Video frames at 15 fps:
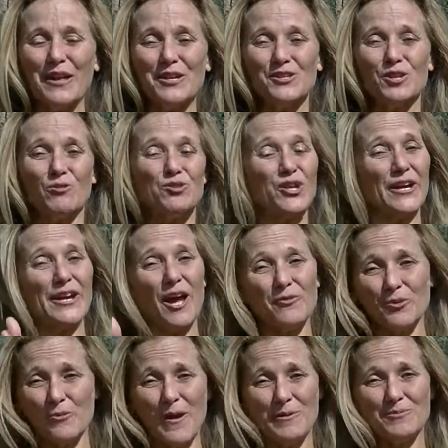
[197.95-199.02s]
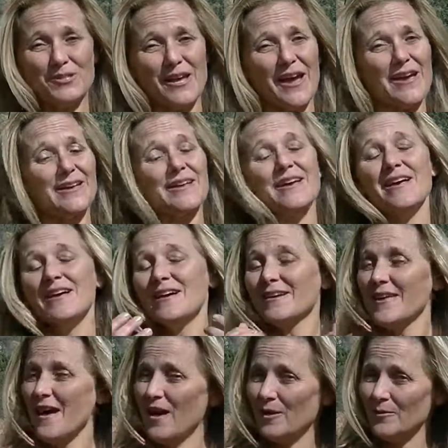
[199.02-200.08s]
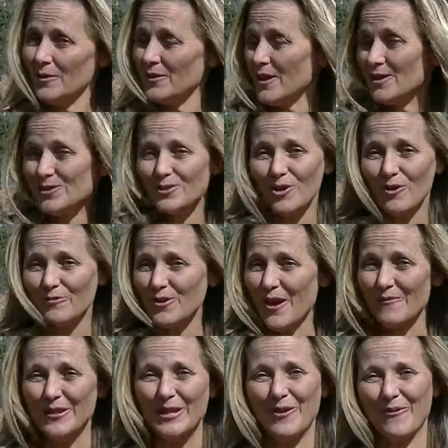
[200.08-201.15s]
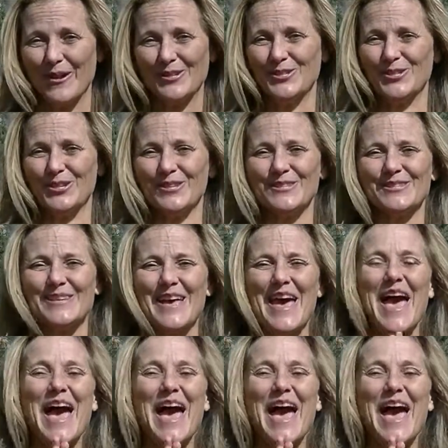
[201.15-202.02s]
So check out the website. Let us know if you have any questions,